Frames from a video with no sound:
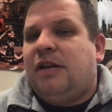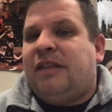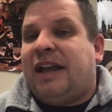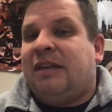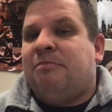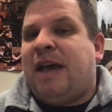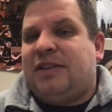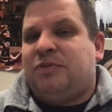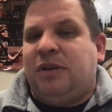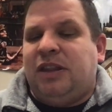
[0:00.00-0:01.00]
That can
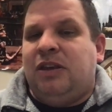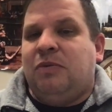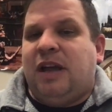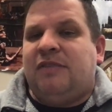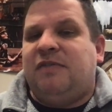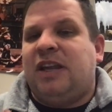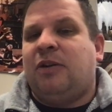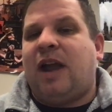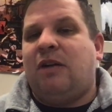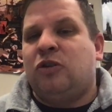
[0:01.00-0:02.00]
mess with you, and
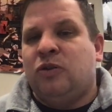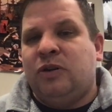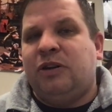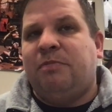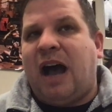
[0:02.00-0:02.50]
figuring out good,